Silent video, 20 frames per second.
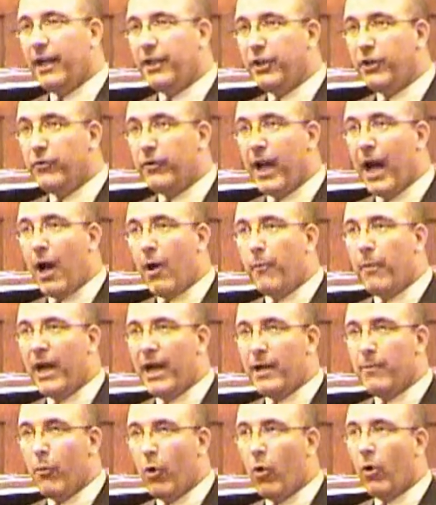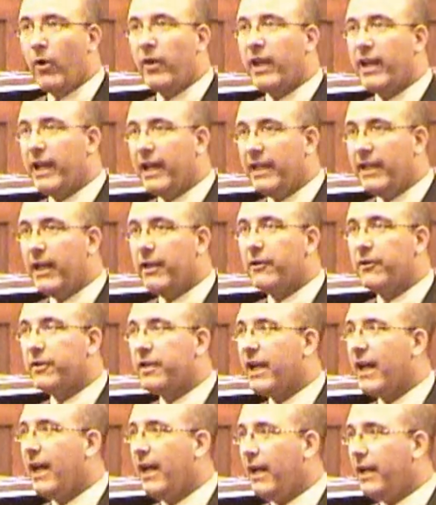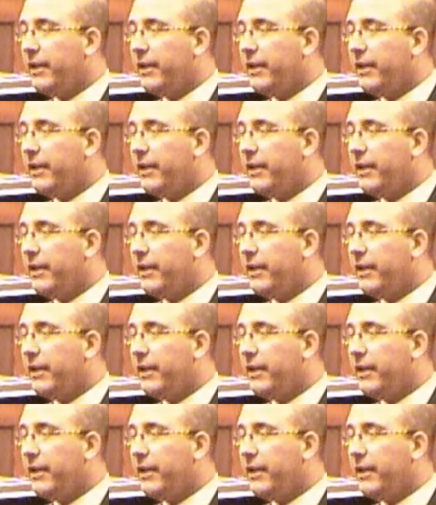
and you now pay more than any other,